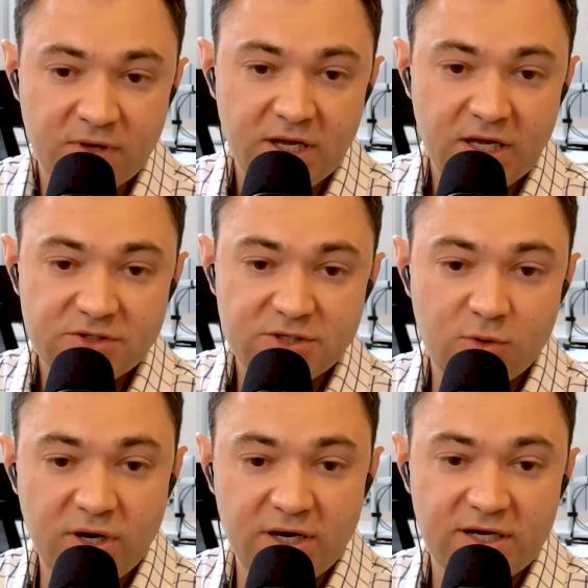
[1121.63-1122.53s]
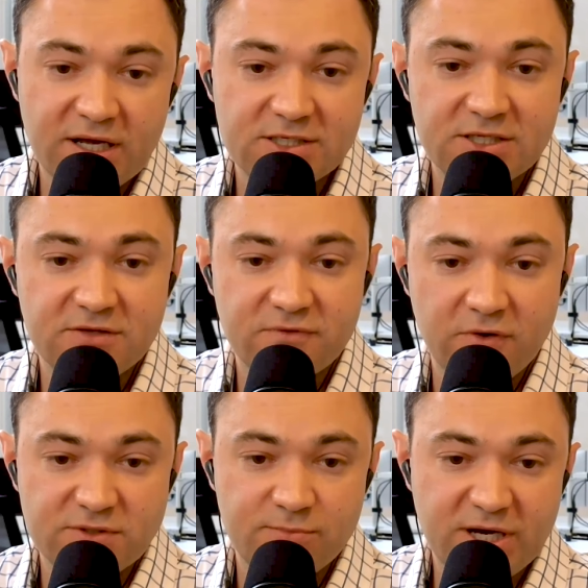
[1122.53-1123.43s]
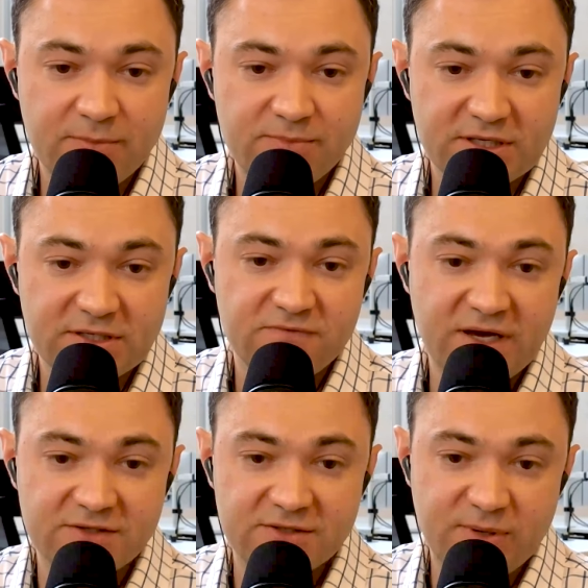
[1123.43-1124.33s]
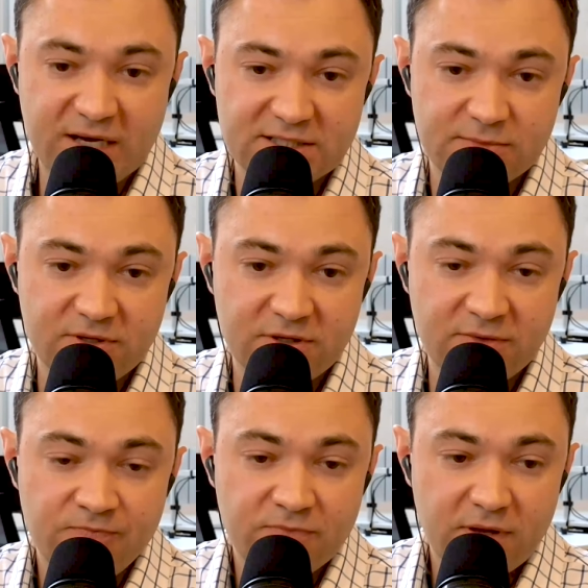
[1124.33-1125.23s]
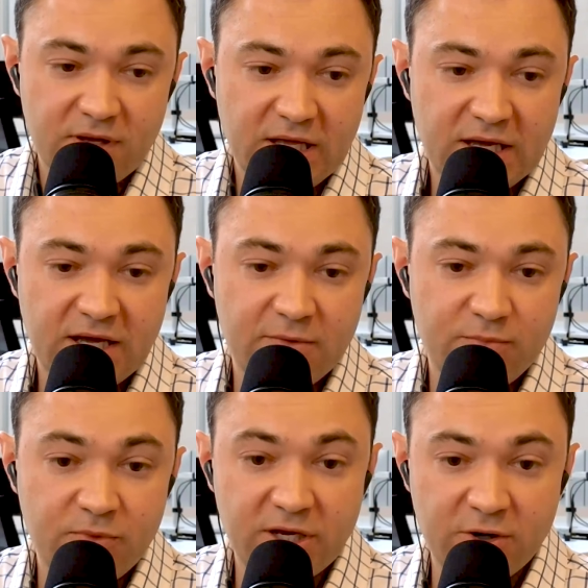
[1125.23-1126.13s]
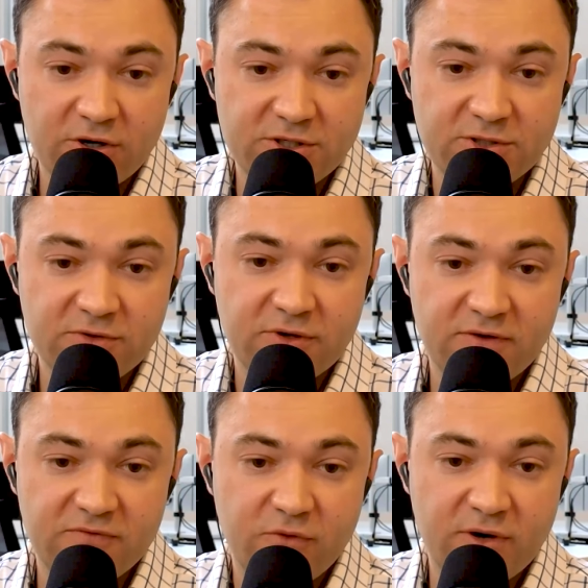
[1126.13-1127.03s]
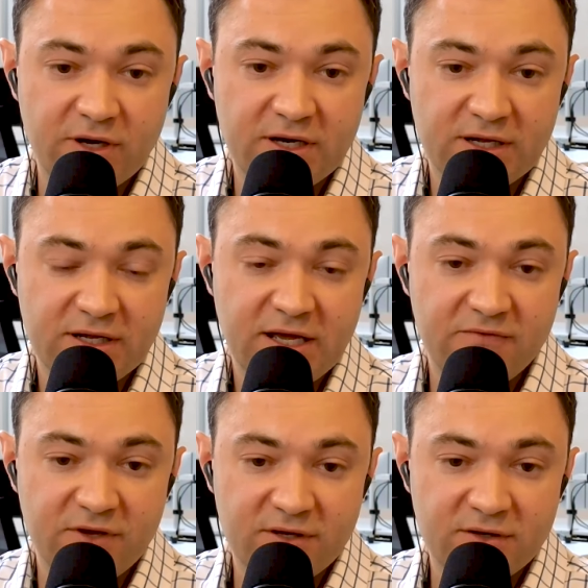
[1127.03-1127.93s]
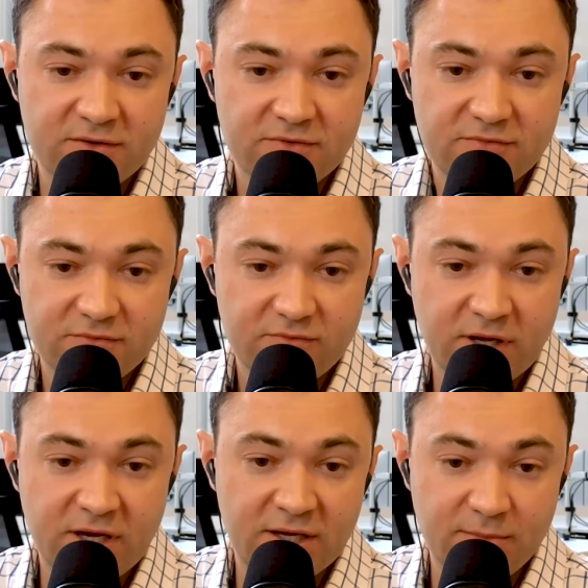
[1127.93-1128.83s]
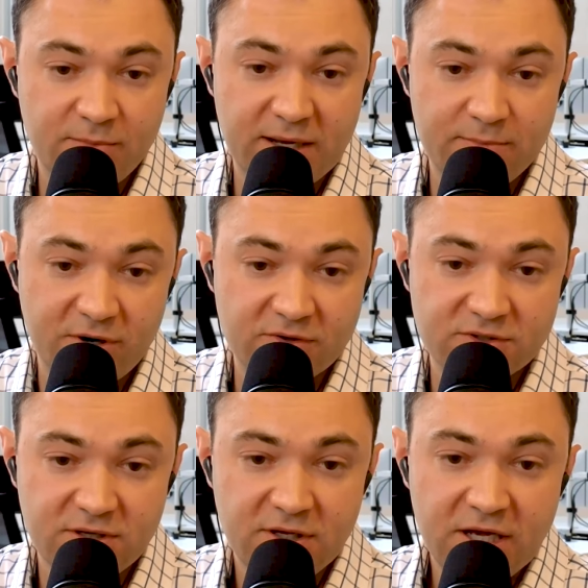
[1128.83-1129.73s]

So you want to get to the frozen pipes as fast as possible in order to avoid having the pipe burst.